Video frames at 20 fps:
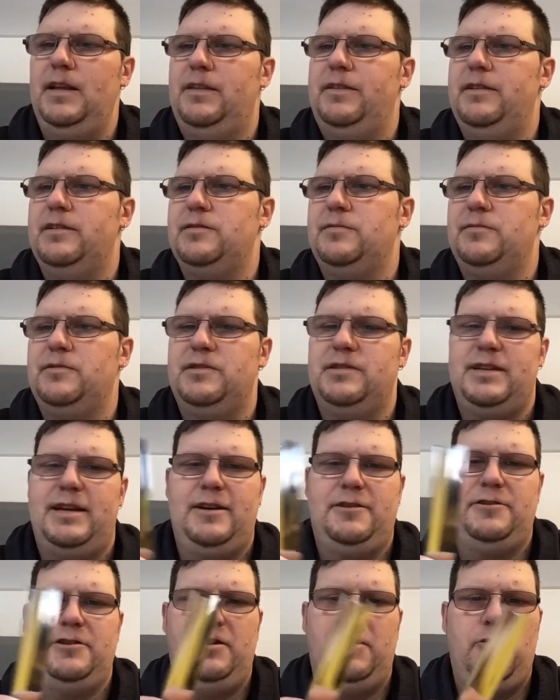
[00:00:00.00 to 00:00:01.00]
And this one is
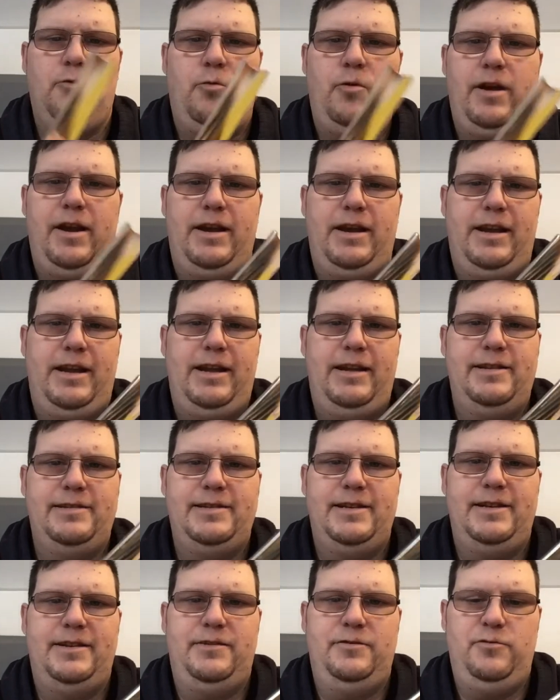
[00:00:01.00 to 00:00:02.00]
actually quite
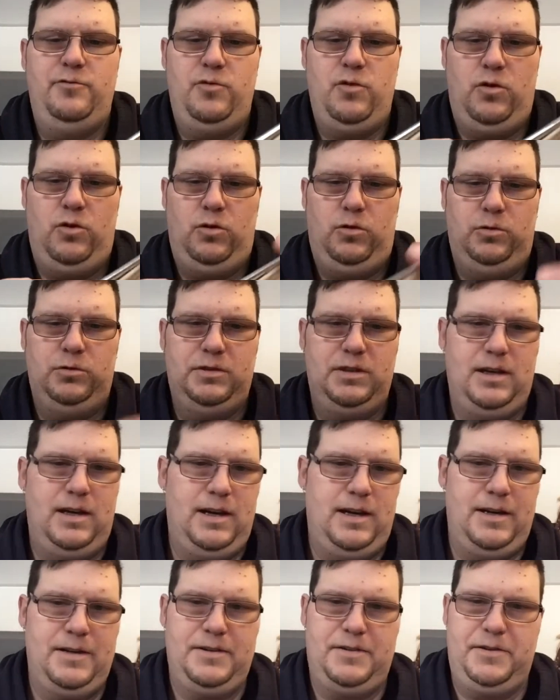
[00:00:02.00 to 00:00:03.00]
easy to hold
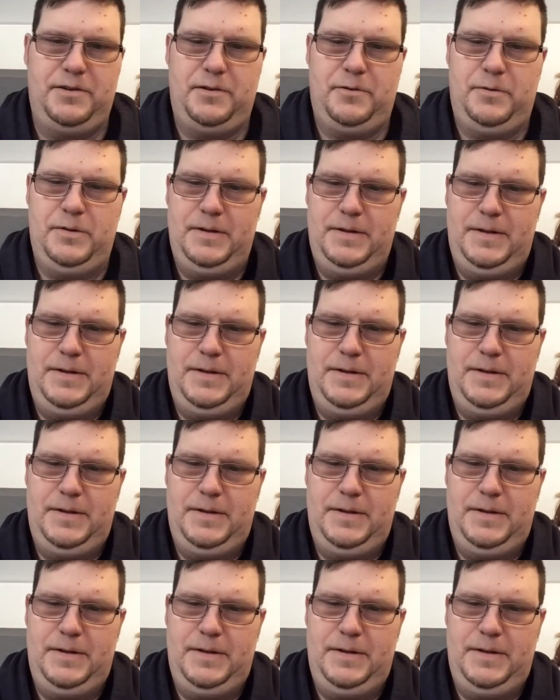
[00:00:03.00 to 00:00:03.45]
on to.